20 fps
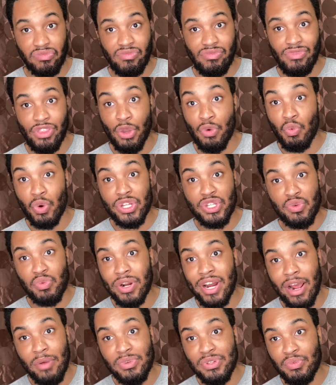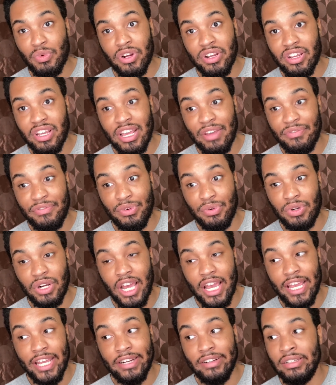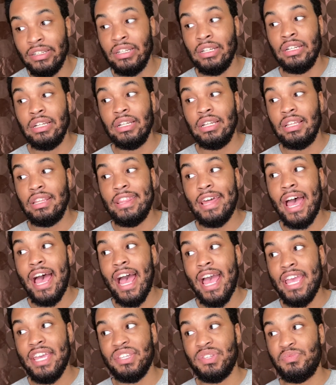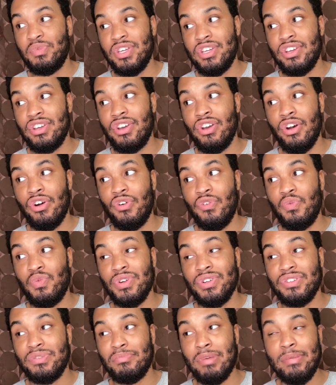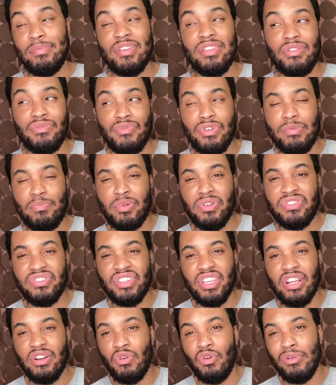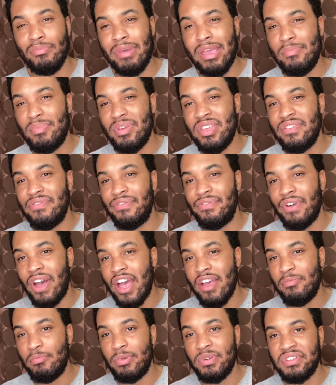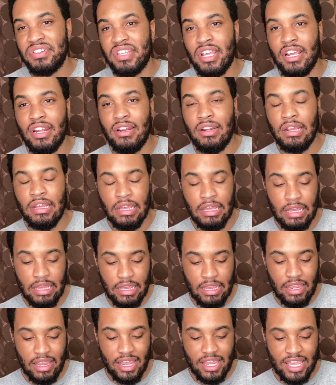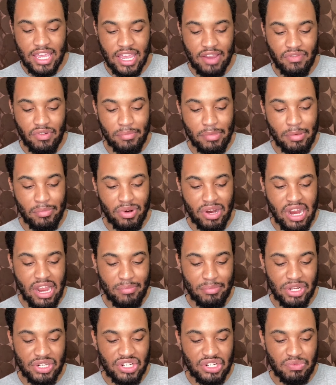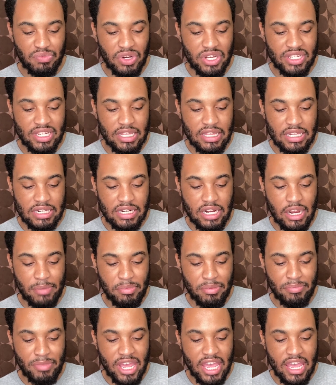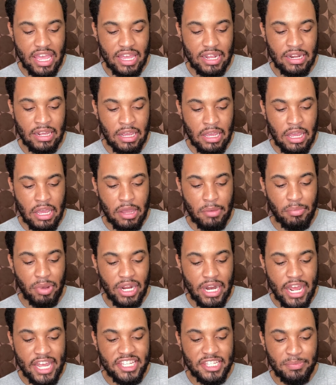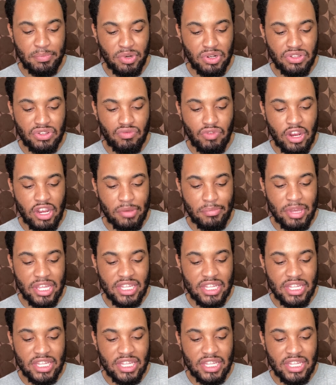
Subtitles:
which when I was working at Food Lion, the highest we could go was maybe 3% or maybe 5%. I can't remember how much it was at the top of my head. But experts recommend